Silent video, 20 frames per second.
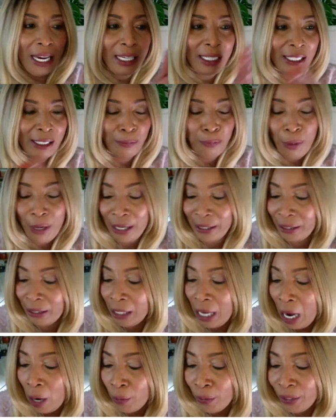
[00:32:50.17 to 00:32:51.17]
a
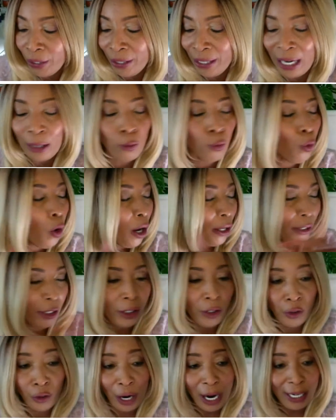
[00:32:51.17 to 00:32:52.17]
person out there that want to
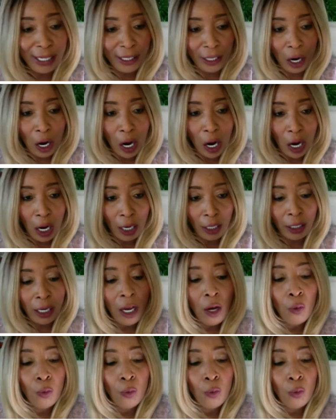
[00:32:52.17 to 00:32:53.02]
try it all,